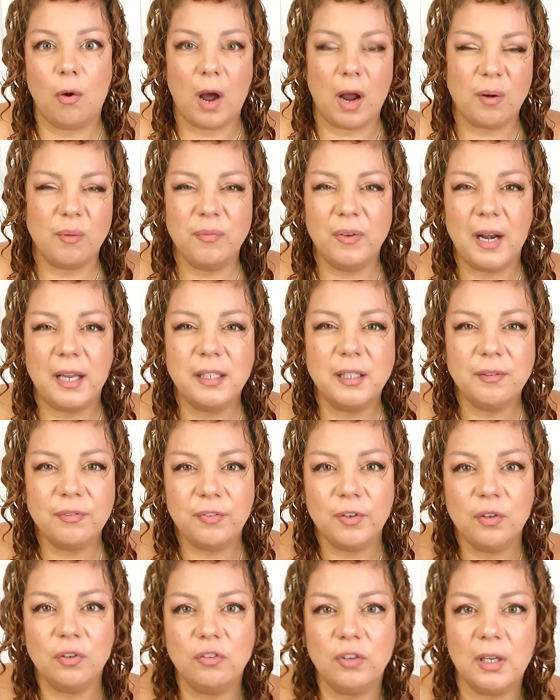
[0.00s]
I don't feel like
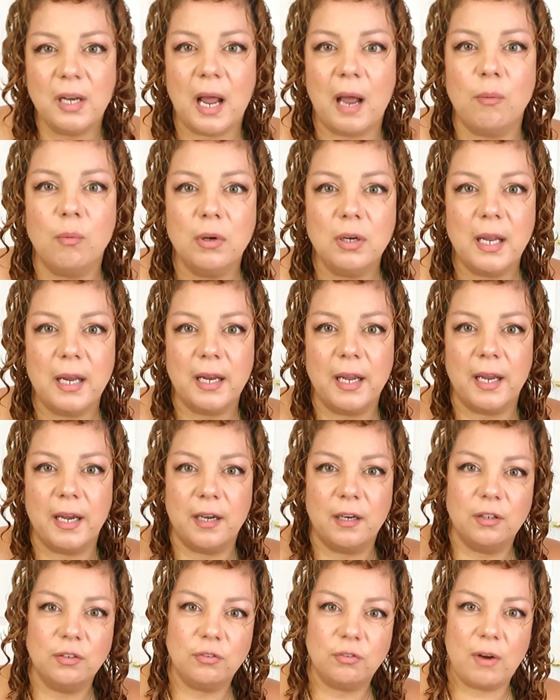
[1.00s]
diffusing, I will let it
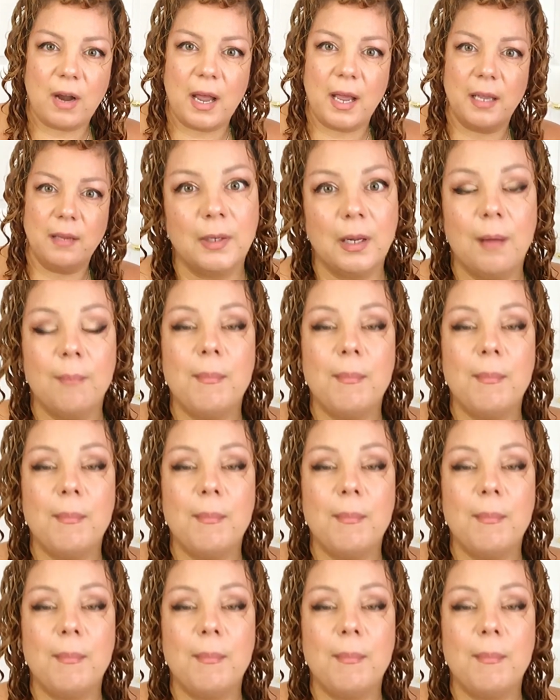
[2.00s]
air dry.